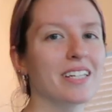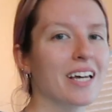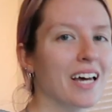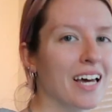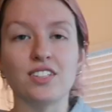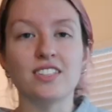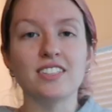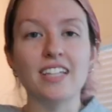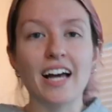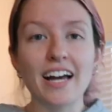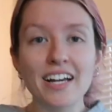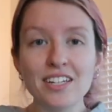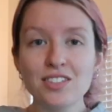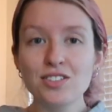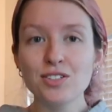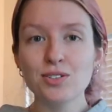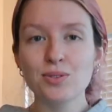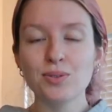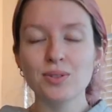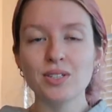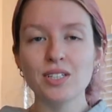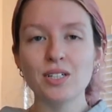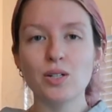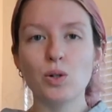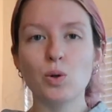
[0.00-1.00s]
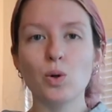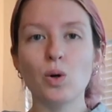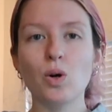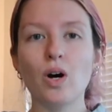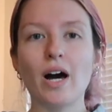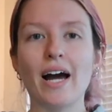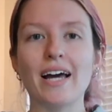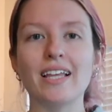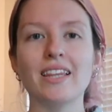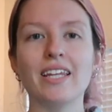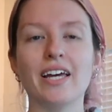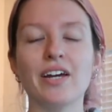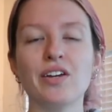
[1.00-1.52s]
The sides look really cool.
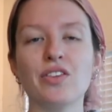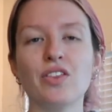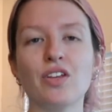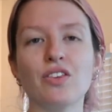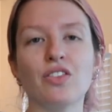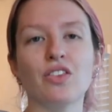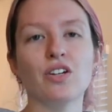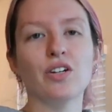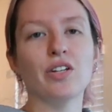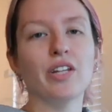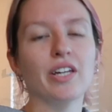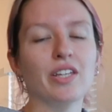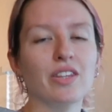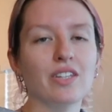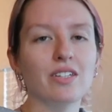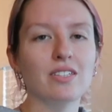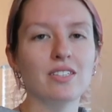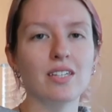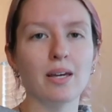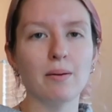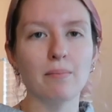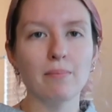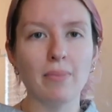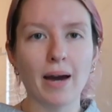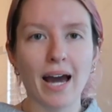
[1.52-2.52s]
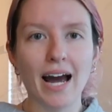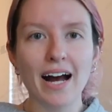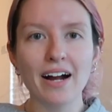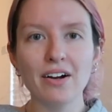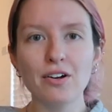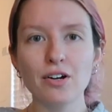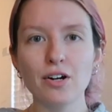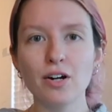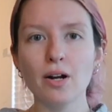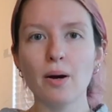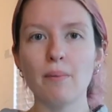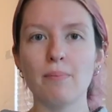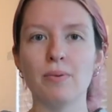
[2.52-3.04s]
I like that they're like the same
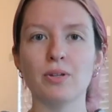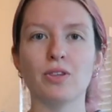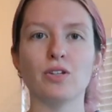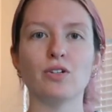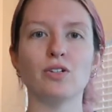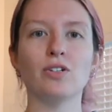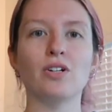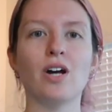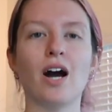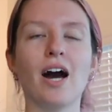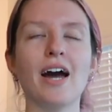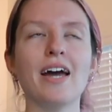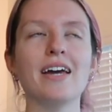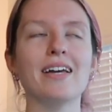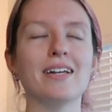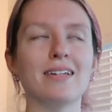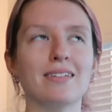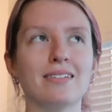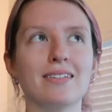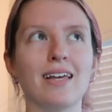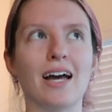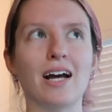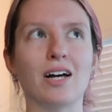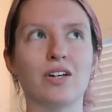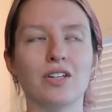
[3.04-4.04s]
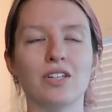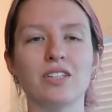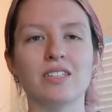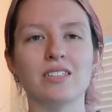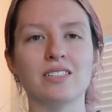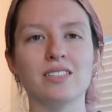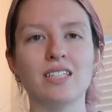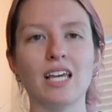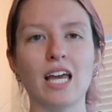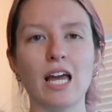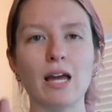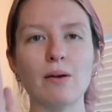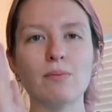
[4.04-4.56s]
pattern, but they're not exactly the
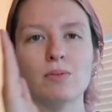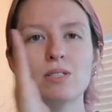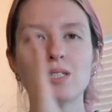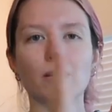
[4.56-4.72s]
same.